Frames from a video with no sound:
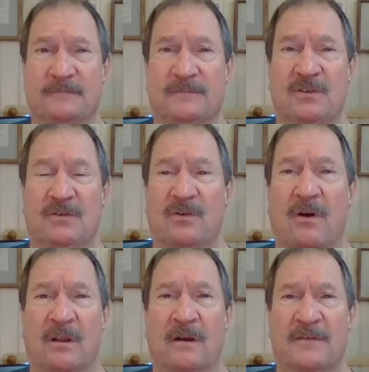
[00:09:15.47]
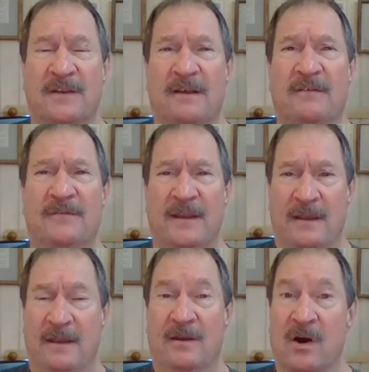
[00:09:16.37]
to call ourselves
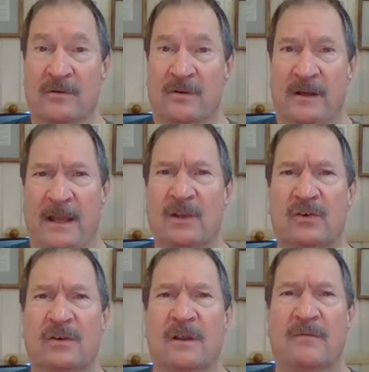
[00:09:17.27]
a congregation